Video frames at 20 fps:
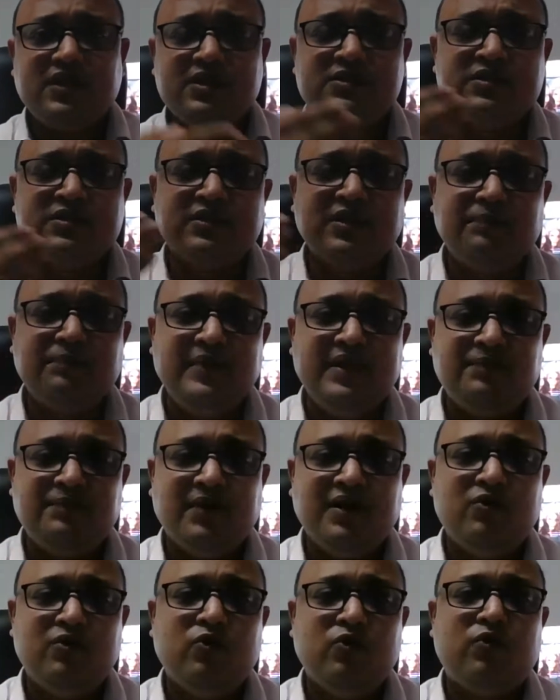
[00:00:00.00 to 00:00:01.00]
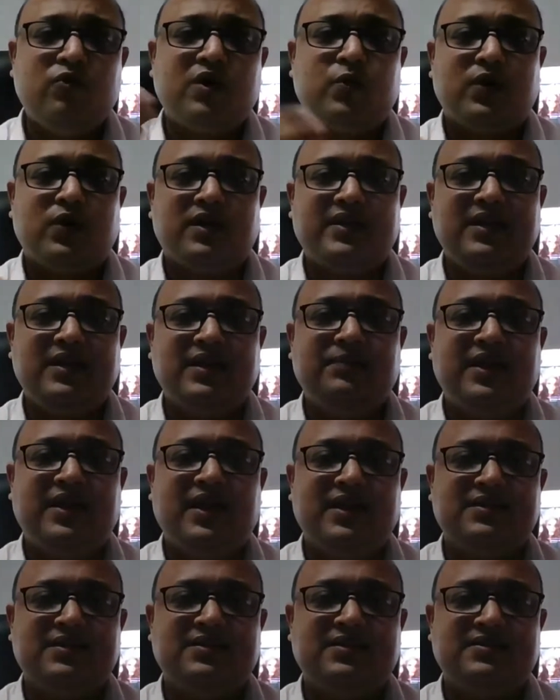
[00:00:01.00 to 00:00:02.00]
So the people who were working
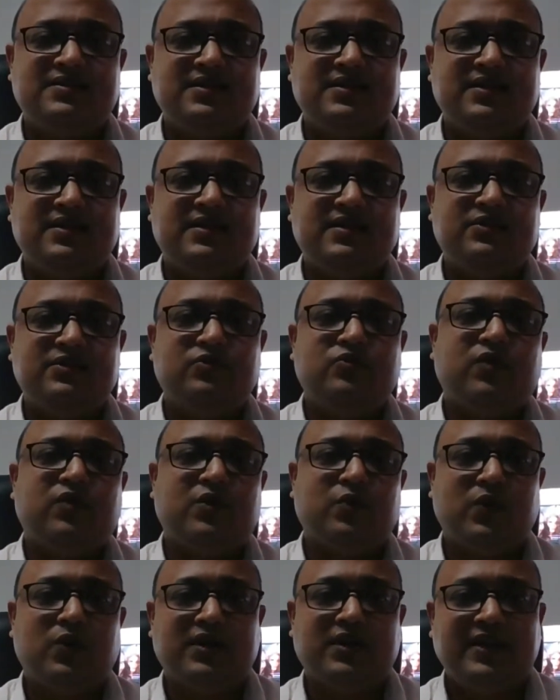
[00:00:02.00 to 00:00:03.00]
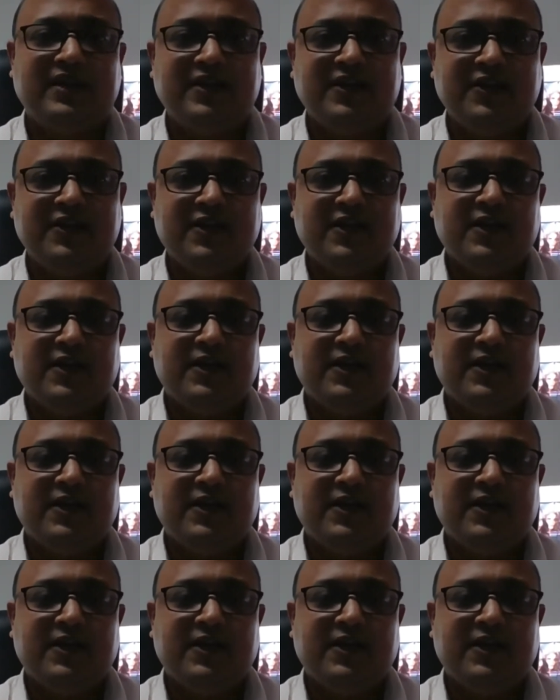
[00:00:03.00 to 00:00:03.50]
behind the scene, who were working